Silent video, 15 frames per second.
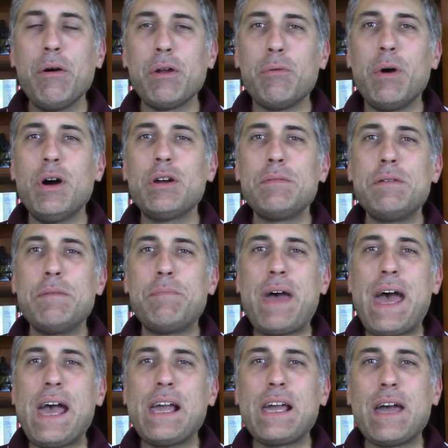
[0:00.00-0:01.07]
welcome you
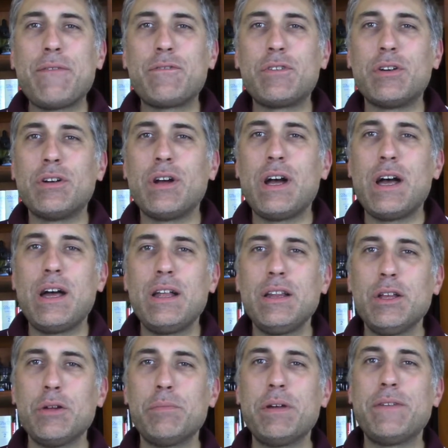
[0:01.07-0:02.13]
back after a
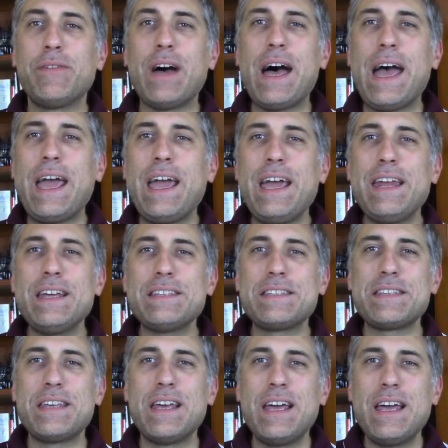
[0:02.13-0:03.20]
little bit of a
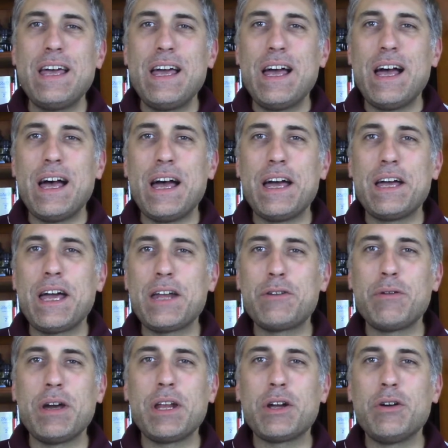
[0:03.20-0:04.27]
hiatus. Uh, had
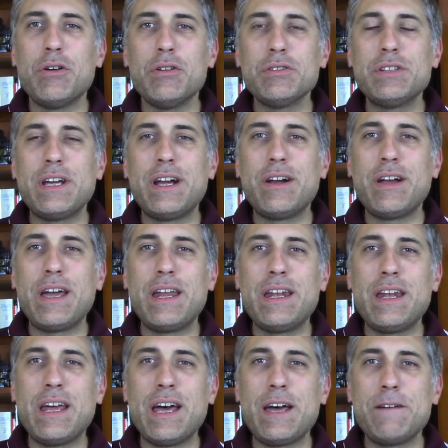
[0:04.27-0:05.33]
quite a cold there,
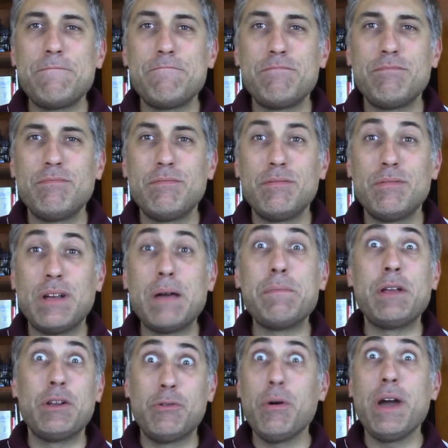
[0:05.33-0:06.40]
and uh, I
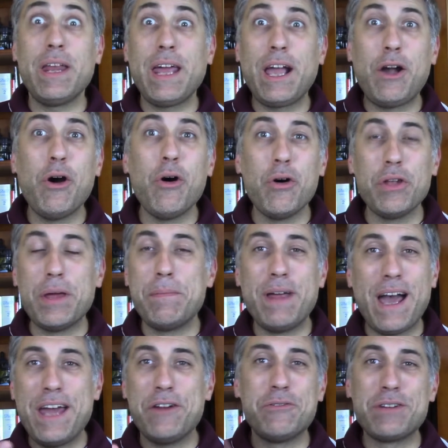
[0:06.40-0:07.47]
mean, quite a cold. I mean,
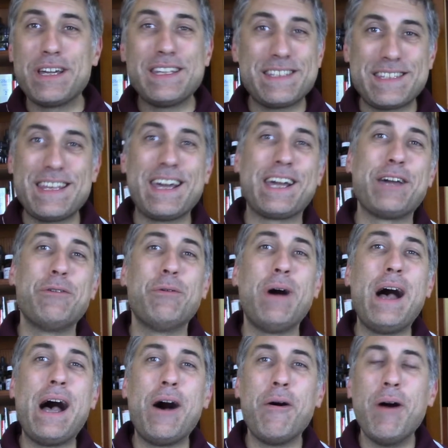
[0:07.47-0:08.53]
I don't get sick, and
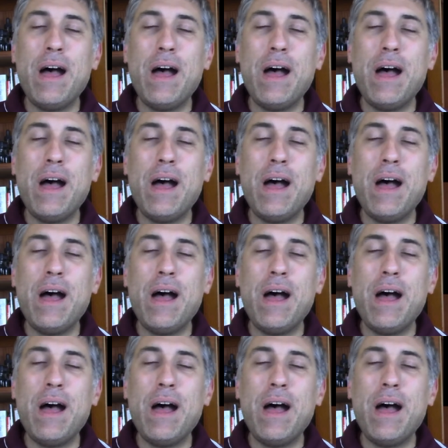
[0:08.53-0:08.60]
wow.